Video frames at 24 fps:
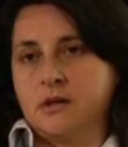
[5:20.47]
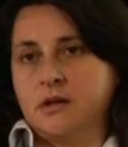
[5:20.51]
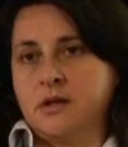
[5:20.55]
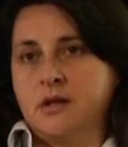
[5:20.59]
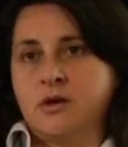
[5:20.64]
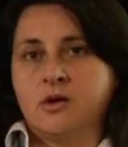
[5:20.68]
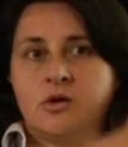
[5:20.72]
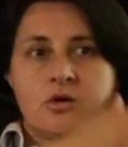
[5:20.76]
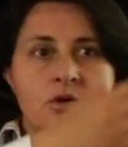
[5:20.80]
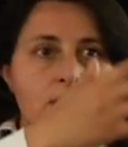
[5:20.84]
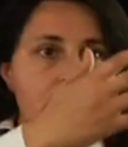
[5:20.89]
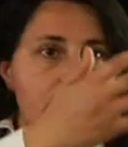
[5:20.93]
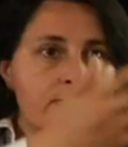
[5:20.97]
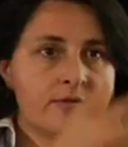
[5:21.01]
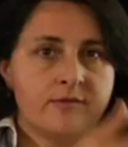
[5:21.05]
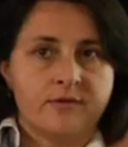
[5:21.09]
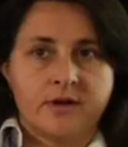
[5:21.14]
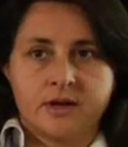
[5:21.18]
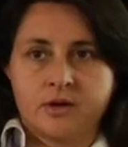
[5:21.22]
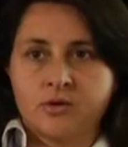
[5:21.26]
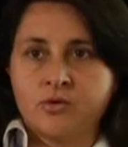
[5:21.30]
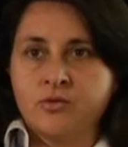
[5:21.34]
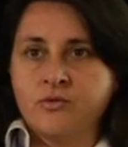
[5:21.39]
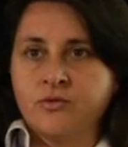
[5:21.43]
They all have
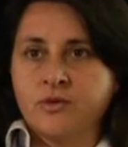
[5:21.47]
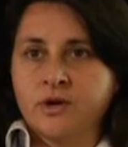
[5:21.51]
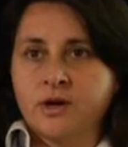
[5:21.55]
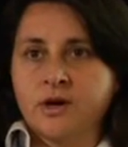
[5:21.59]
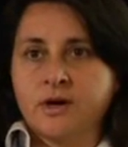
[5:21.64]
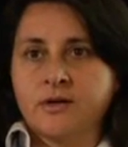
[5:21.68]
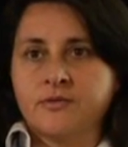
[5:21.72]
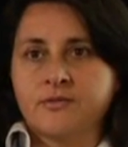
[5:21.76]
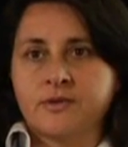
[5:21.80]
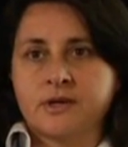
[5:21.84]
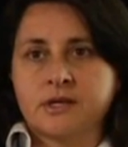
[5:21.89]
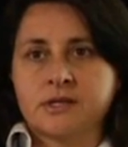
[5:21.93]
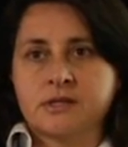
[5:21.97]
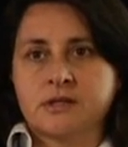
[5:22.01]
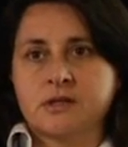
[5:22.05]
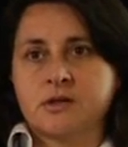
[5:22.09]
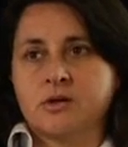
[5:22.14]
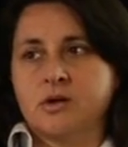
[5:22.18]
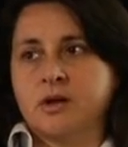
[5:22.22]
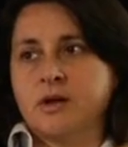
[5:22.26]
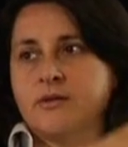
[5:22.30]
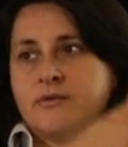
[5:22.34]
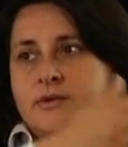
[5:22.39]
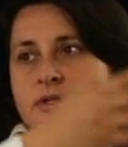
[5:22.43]
Vancouver office,
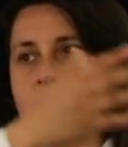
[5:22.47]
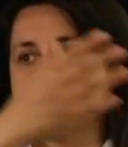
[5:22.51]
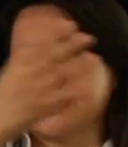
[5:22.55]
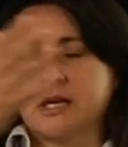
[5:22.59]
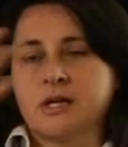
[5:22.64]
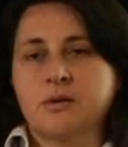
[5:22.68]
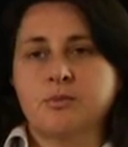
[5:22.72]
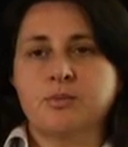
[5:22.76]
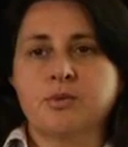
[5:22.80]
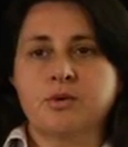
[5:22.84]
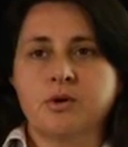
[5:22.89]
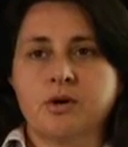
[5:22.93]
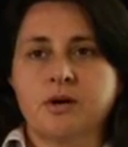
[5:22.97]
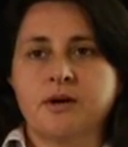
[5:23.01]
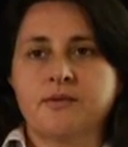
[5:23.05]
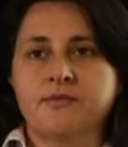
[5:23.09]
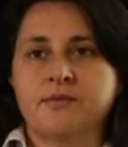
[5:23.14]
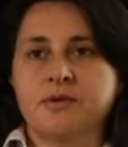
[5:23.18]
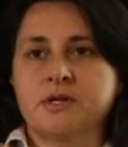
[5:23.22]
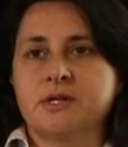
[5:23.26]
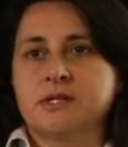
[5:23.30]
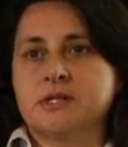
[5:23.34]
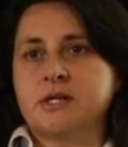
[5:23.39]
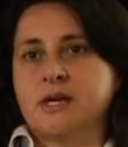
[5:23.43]
they all have a Singapore
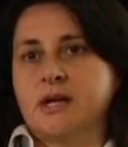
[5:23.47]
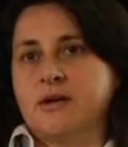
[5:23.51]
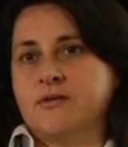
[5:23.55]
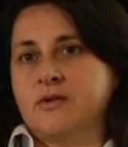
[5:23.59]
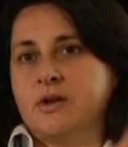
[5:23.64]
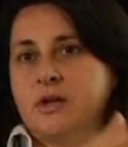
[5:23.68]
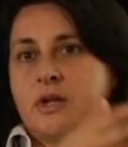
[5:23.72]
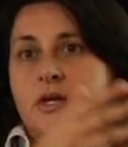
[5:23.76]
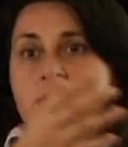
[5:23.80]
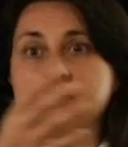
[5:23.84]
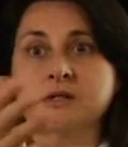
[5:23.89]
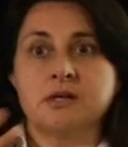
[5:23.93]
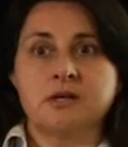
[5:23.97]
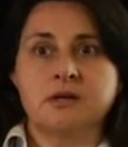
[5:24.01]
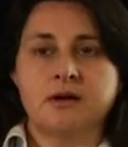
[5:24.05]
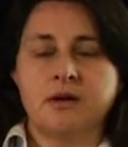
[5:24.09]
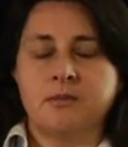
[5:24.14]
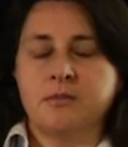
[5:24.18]
office, they have a London.